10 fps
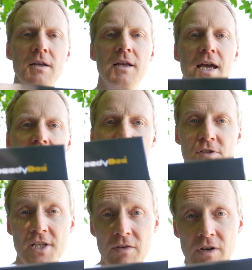the
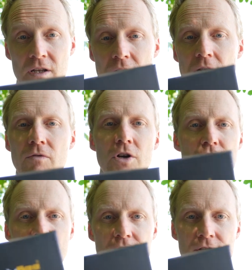F7
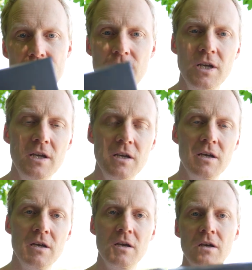version 3
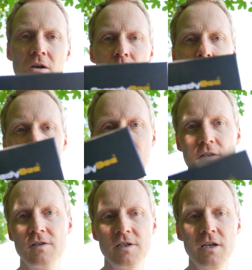with
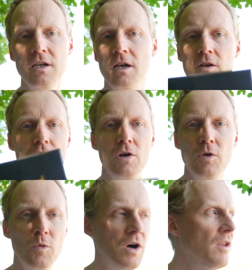ESC and
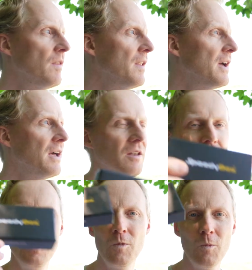all-in-one and
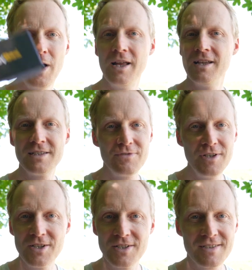all the wireless
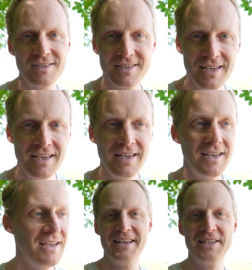features.
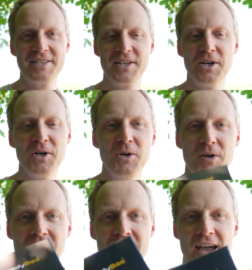So
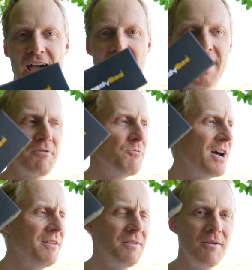I
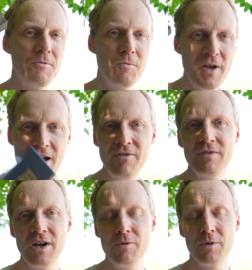run
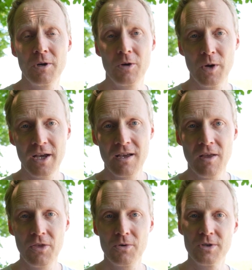very quick
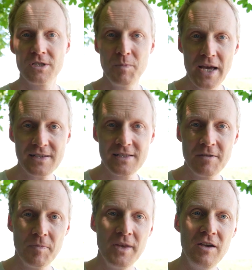through the specs.
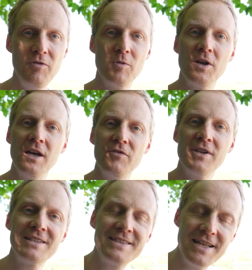If you want to have an
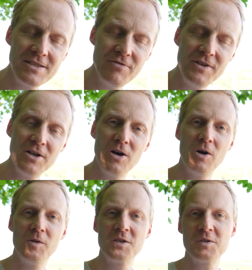extensive video
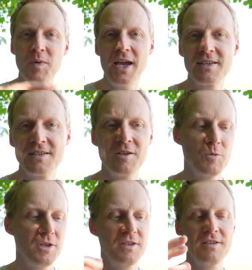on the specs and
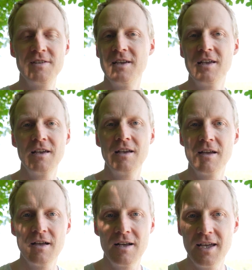what this
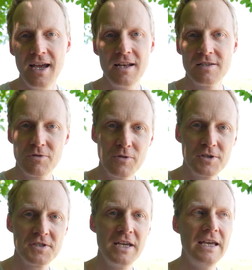thing can and so
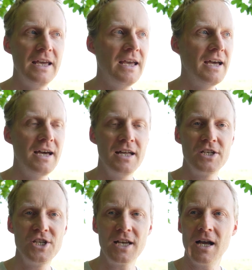forth,
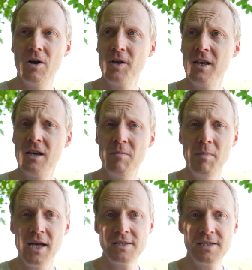check out either
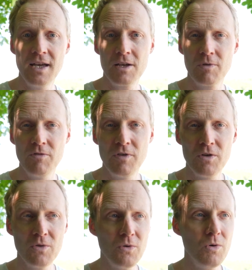Matt's tech
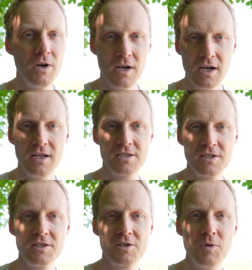review.
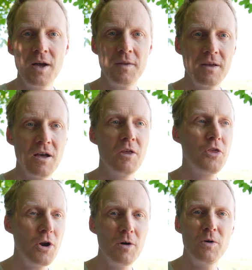It's quite
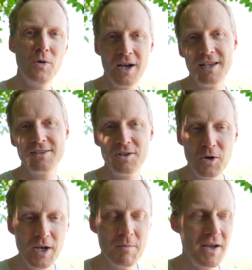thorough, as you
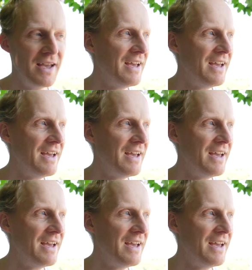know him.